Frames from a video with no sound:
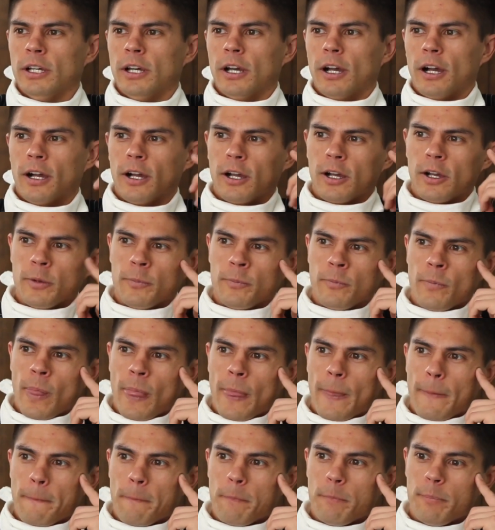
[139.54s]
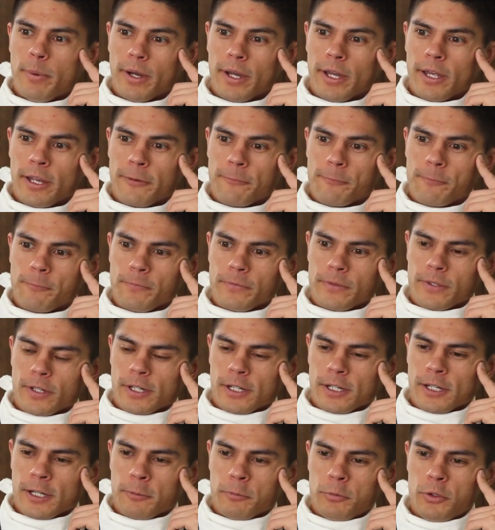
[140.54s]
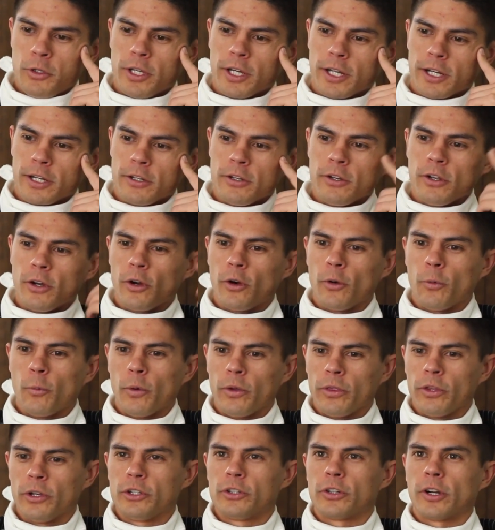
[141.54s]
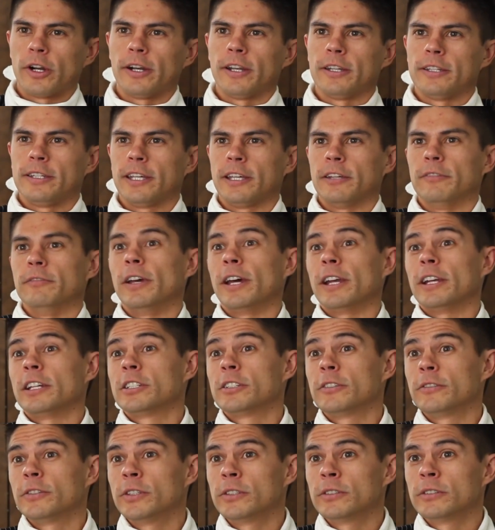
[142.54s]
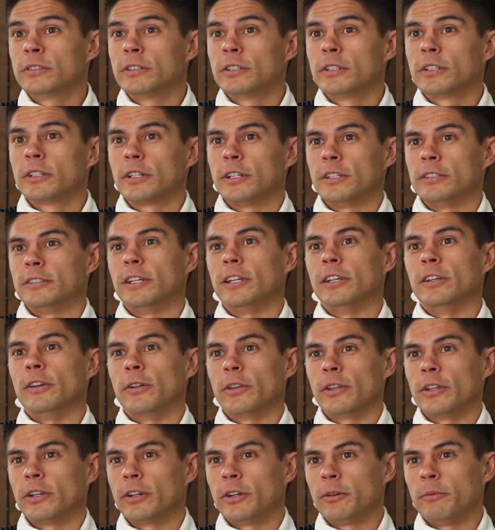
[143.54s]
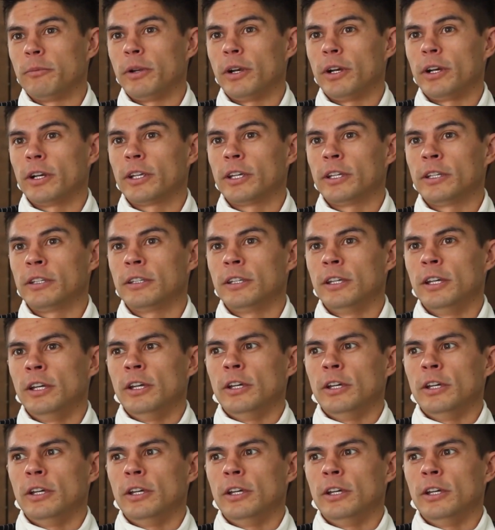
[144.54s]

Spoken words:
But you got to know when they're trying to take advantage of you because they know that you're American.